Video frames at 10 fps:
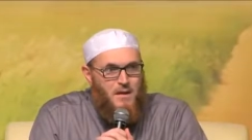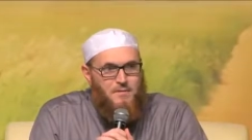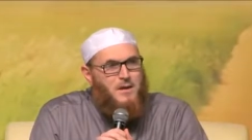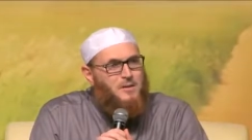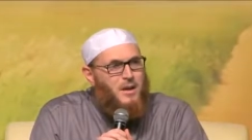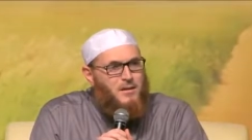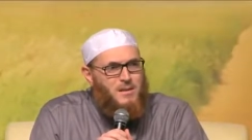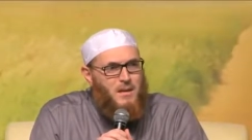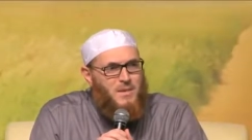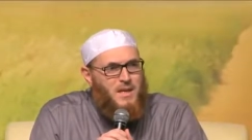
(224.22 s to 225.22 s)
If they share
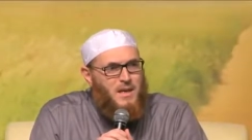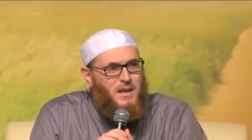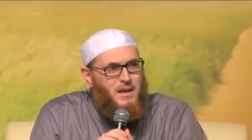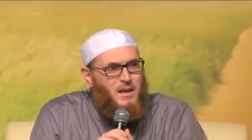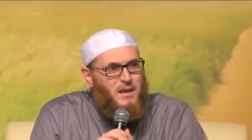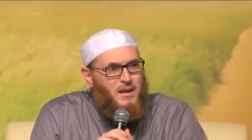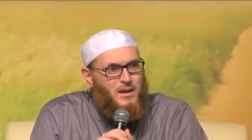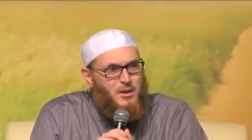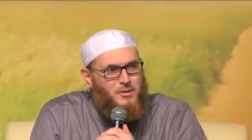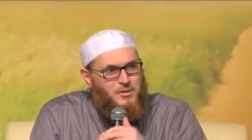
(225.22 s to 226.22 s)
something
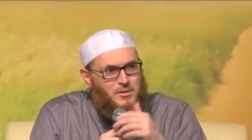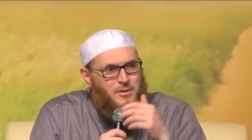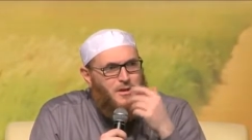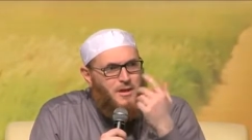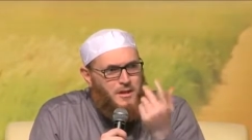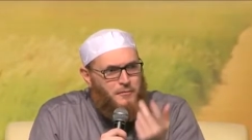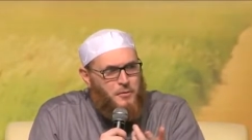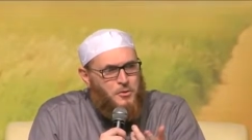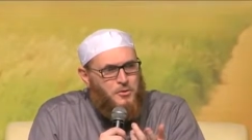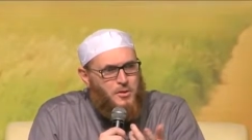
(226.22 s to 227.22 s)
concerning the
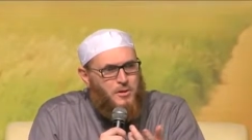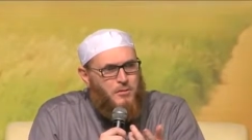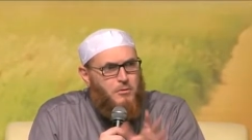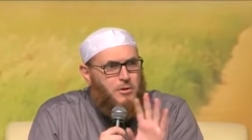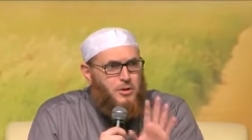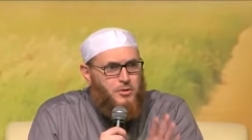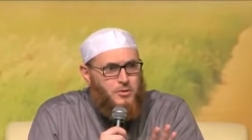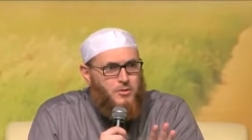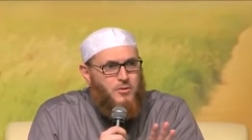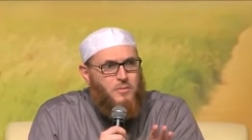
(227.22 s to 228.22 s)
future, which
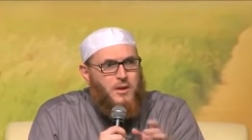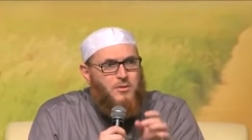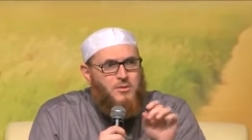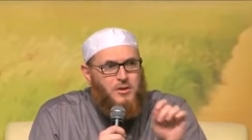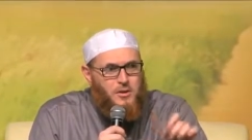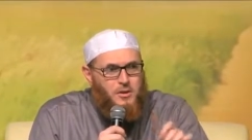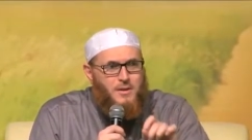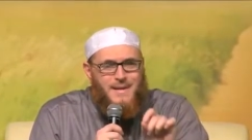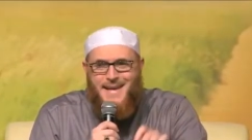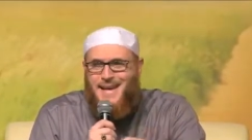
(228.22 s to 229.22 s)
is true because they
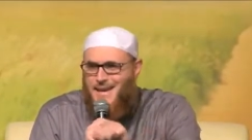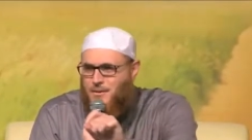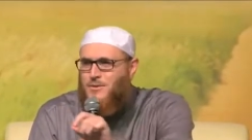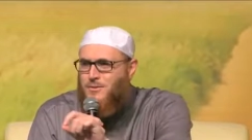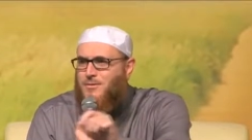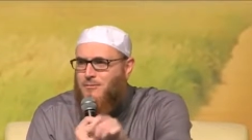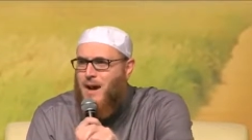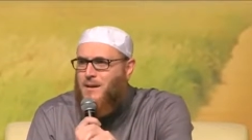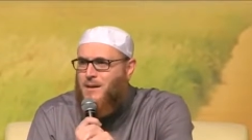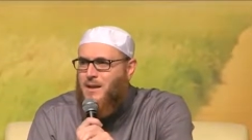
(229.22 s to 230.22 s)
heard the angels
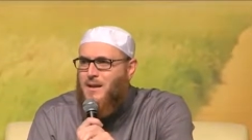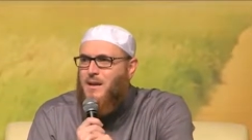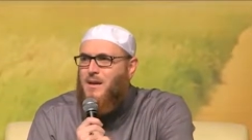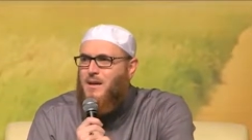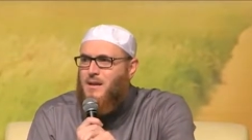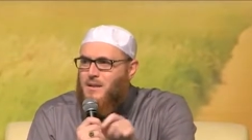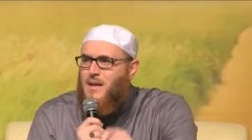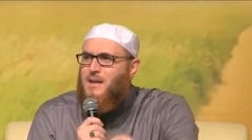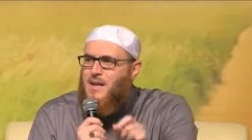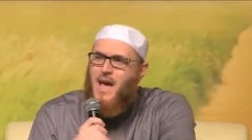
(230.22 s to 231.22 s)
writing
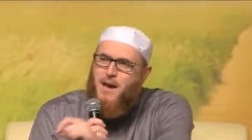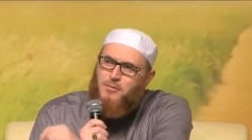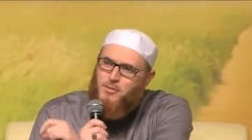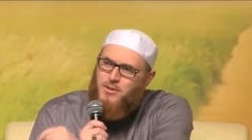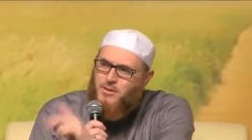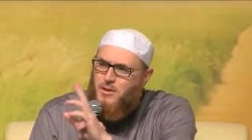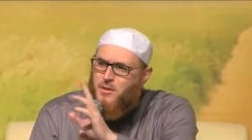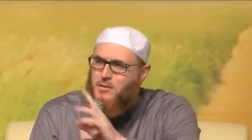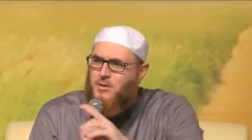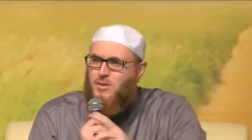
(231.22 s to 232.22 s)
that they have to
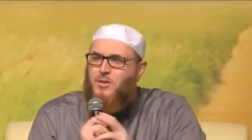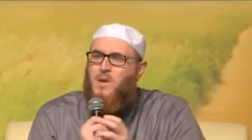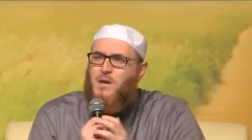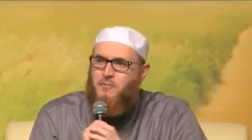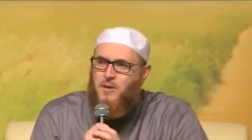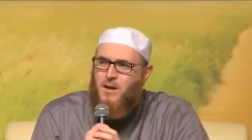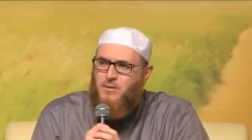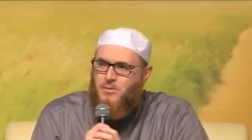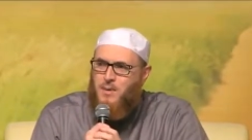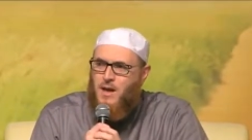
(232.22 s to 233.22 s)
execute this command of
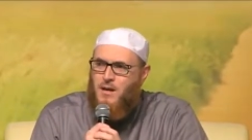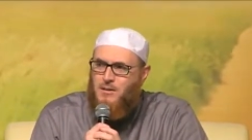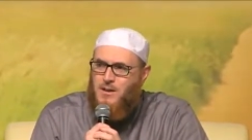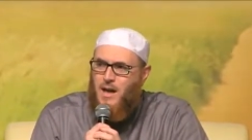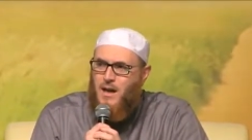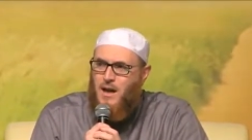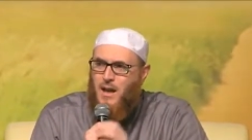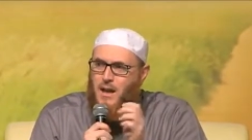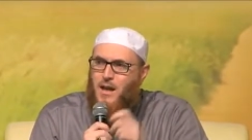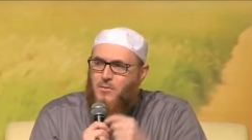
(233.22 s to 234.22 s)
Allah subhanahu wa ta'ala.
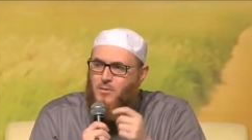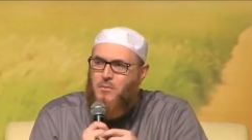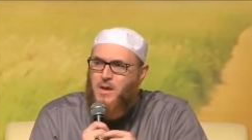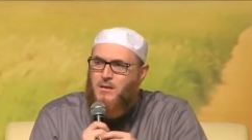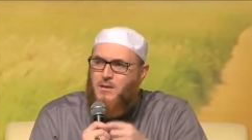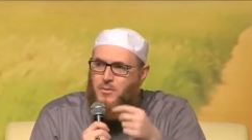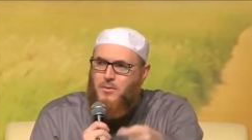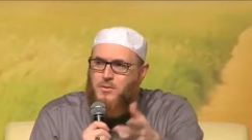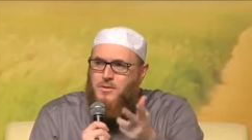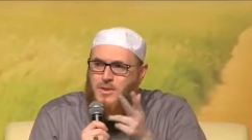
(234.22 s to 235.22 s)
Allah the Almighty
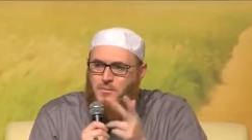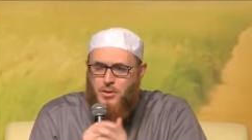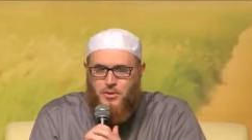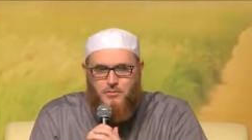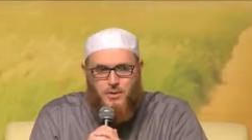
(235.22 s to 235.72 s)
ordered them to